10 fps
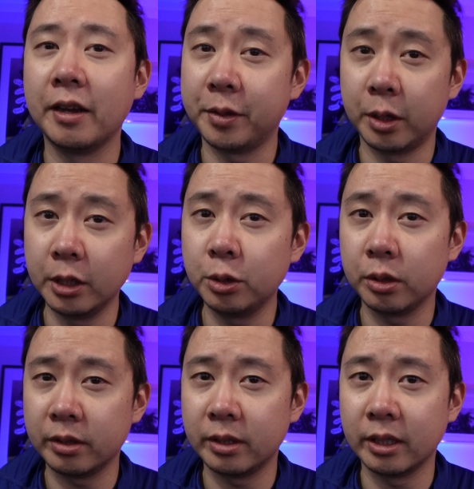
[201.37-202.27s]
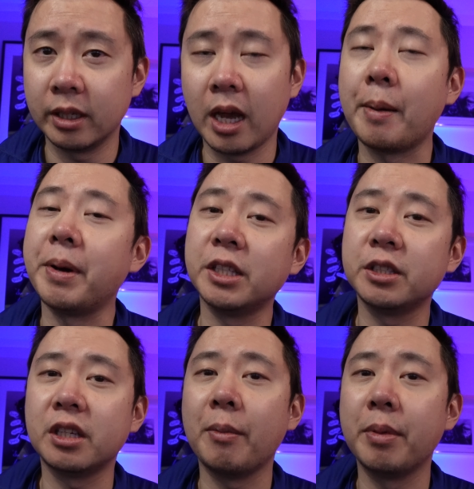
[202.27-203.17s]
If they're interested, I might
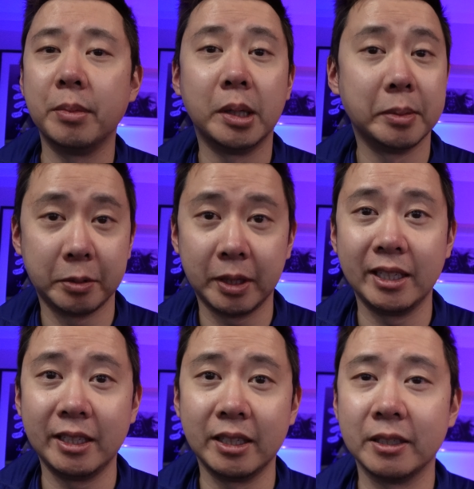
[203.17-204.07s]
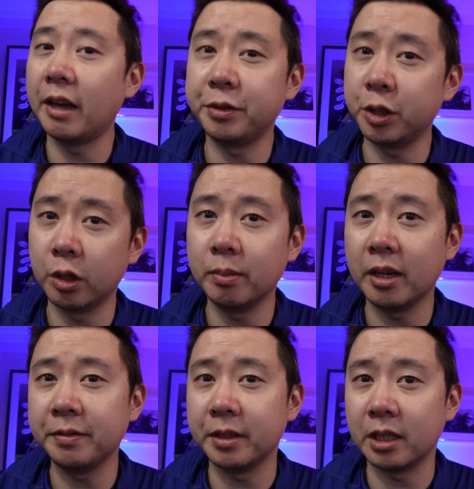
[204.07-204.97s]
stop the moment right here. I've shown
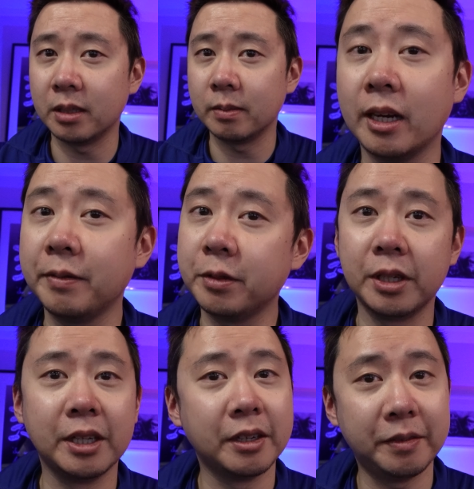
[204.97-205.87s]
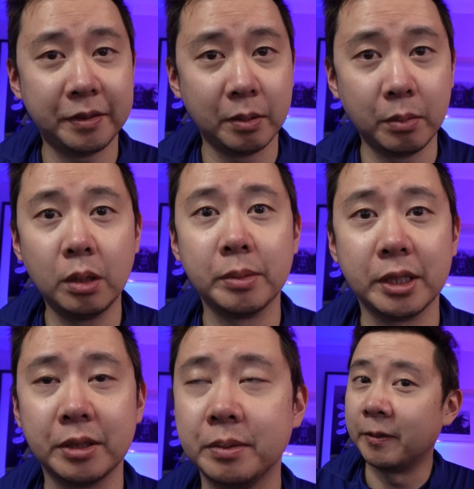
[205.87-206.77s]
my flaw, and I've created a fun
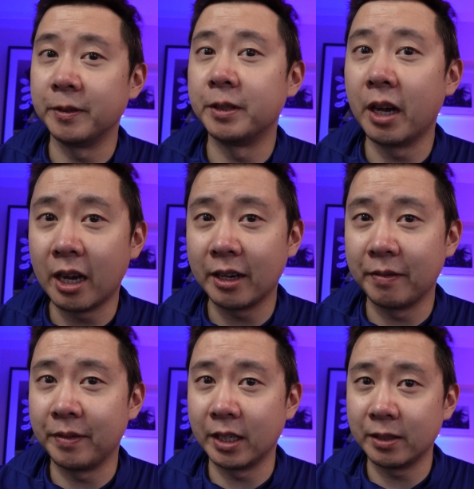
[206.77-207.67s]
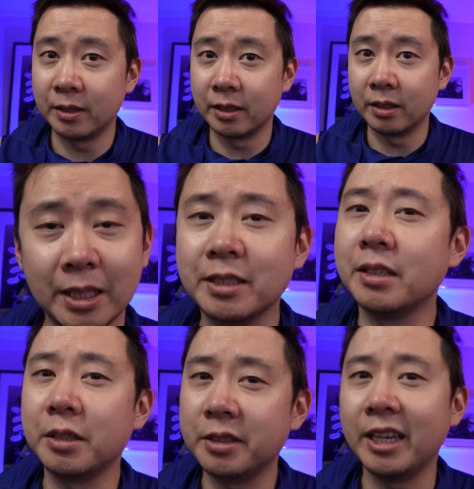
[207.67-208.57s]
moment. If they're not invested, it's
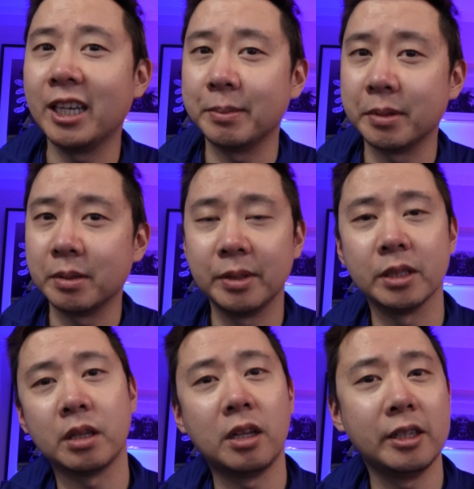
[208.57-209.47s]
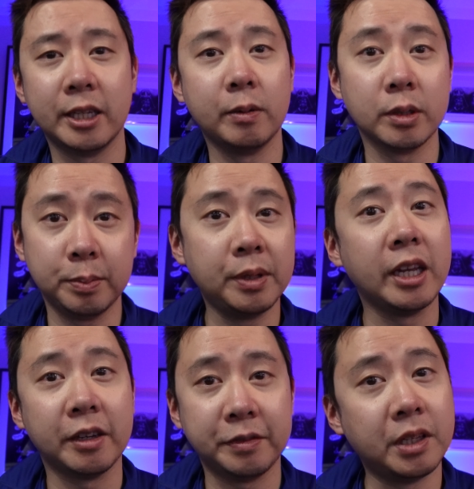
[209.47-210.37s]
understandable, because all I did was
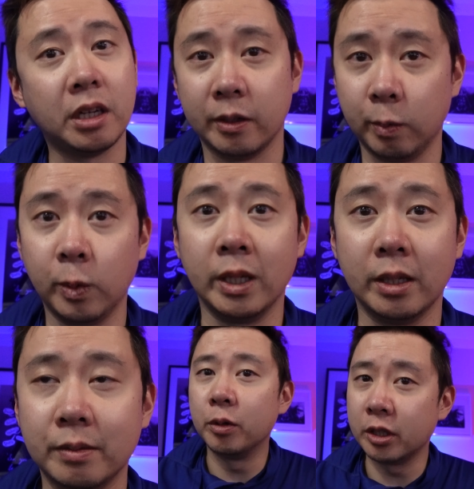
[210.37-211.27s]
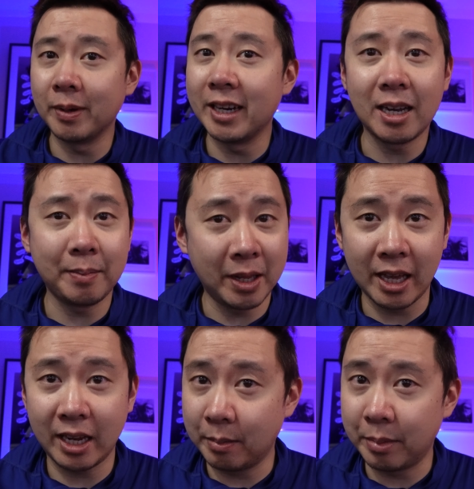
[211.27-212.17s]
play a flaw and win, which might not be
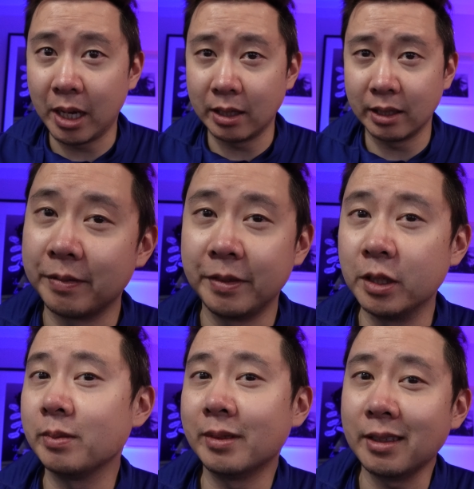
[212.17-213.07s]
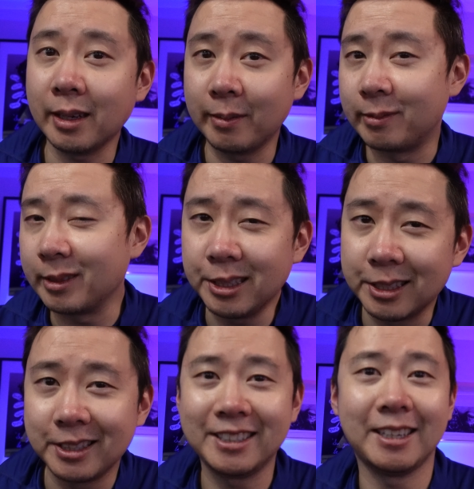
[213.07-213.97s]
that compelling. It feels more like
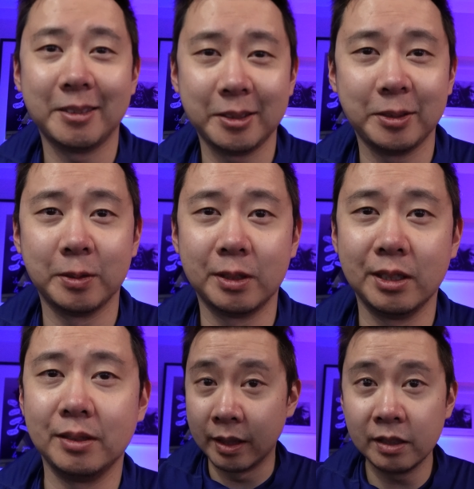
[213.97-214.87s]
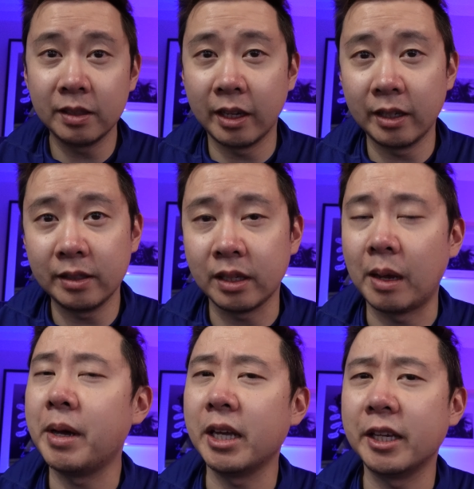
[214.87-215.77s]
villain territory. In this case, I
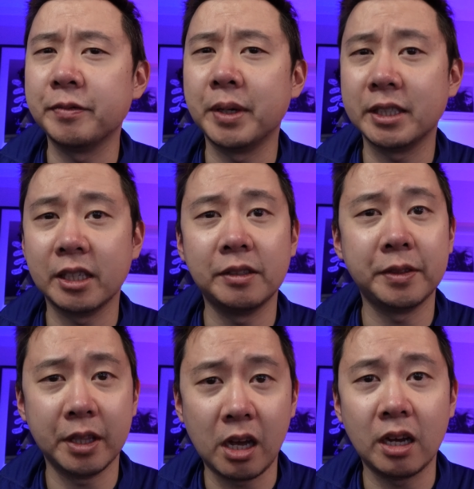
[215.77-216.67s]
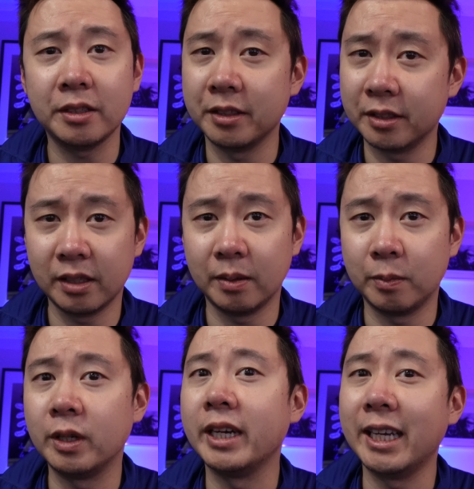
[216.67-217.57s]
might give myself a loss in some
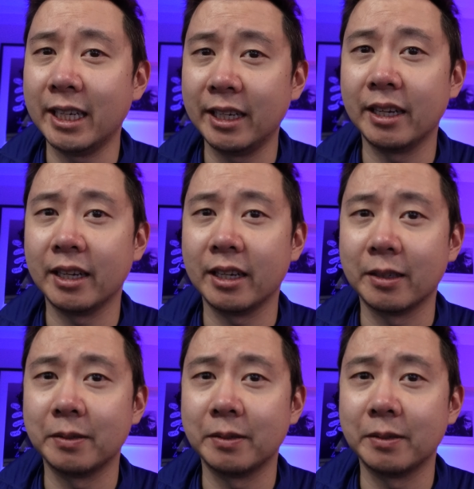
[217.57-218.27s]
way anyhow.